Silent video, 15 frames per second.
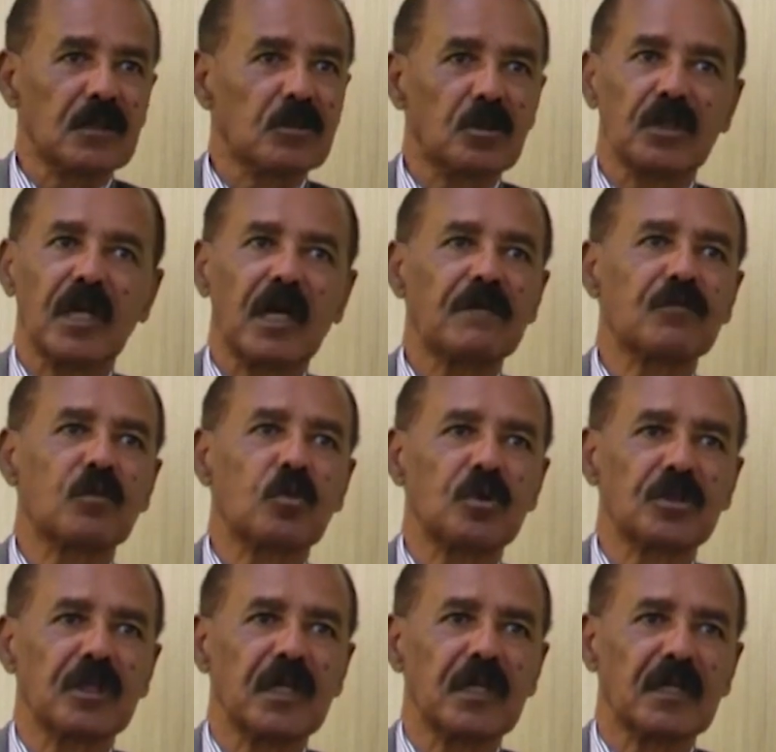So they have to
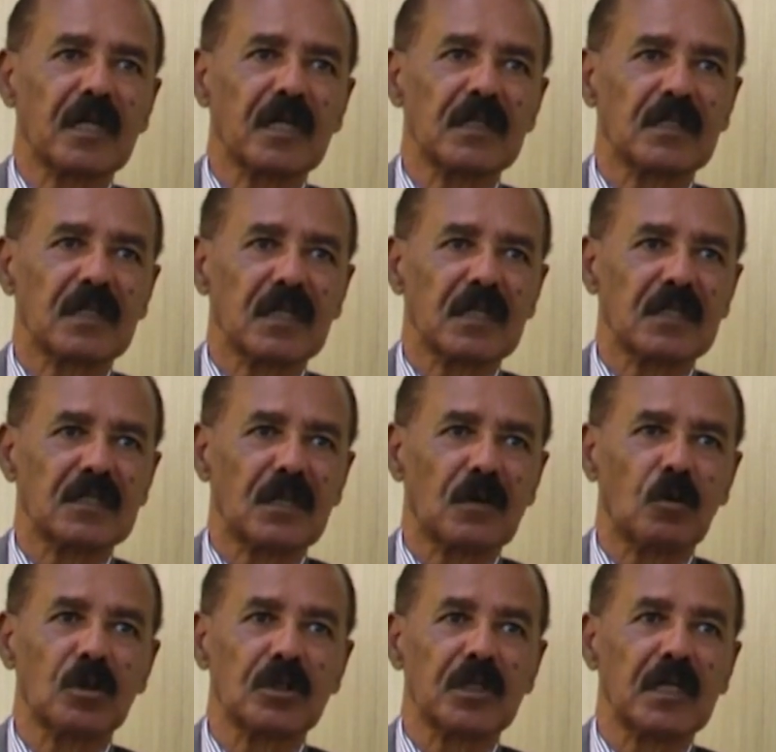contain
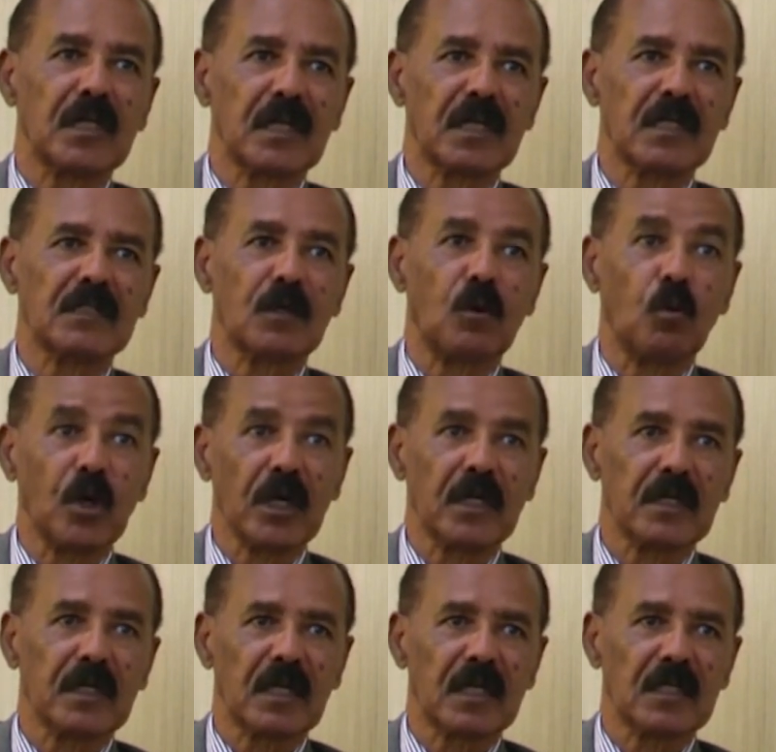Russia,
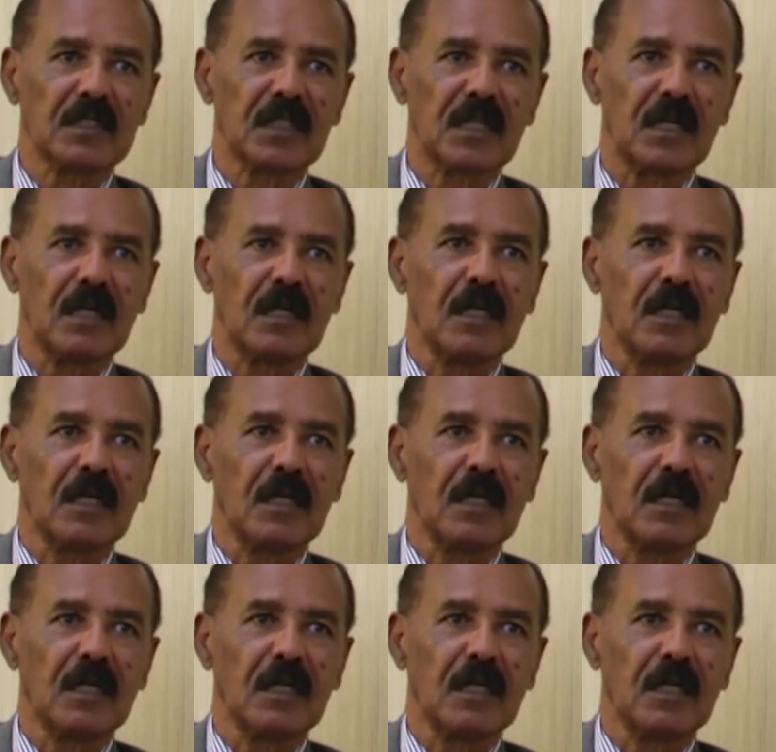weaken Russia,